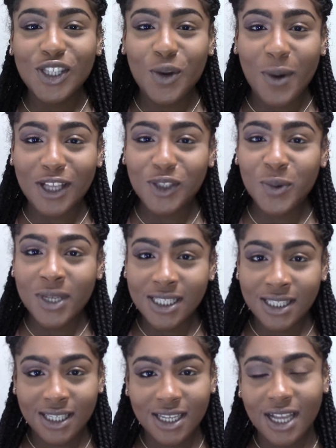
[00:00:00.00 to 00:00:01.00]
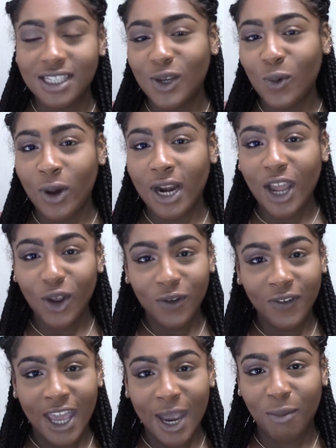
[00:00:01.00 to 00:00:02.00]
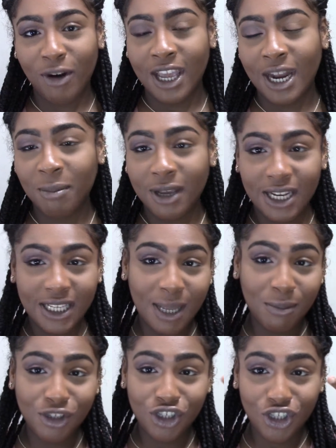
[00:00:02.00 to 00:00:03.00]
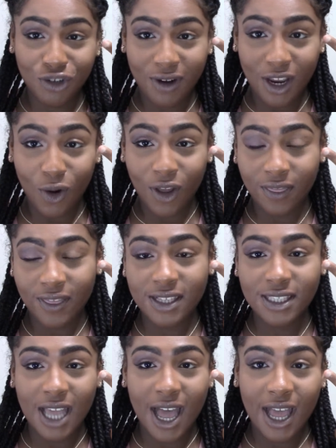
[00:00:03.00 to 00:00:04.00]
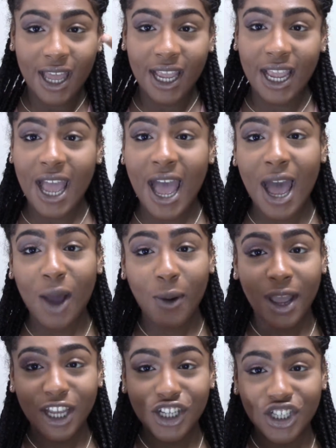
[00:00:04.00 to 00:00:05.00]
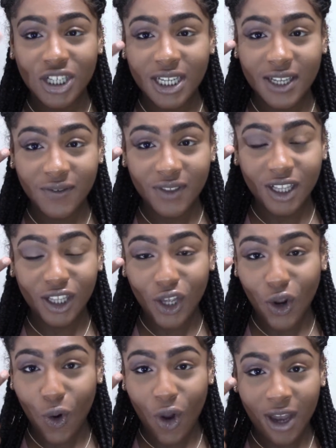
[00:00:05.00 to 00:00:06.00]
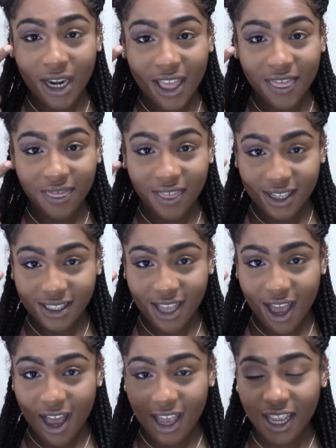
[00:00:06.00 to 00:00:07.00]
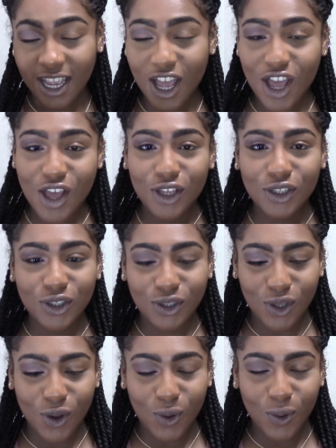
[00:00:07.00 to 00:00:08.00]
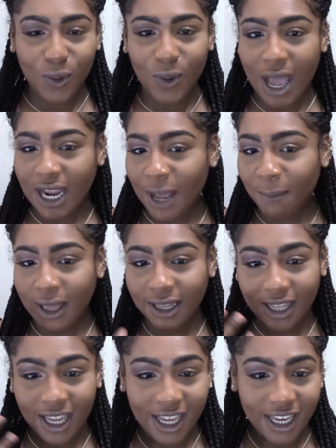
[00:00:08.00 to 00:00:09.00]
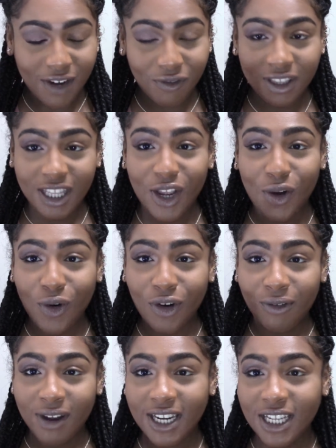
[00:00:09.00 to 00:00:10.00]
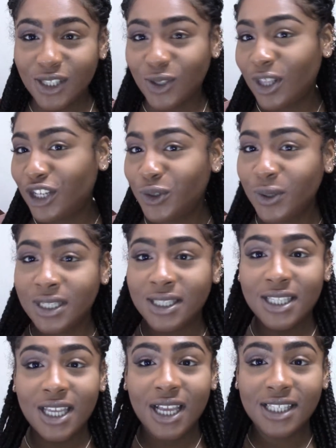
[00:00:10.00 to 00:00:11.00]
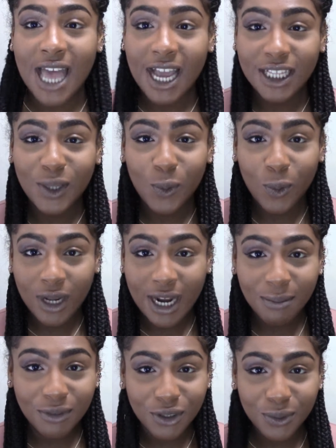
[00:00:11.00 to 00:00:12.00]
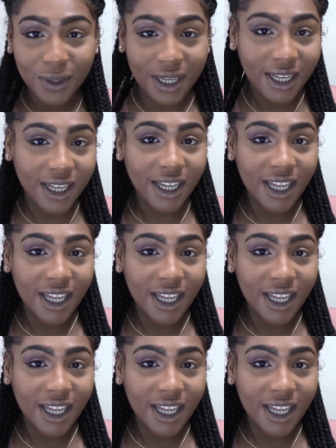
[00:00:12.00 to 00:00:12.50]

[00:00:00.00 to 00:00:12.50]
So as you can see, I did one eye off camera, and I'm going to demonstrate on this eye how I achieved the look on this eye. So I got my light and everything all ready so that you can see exactly what I'm doing,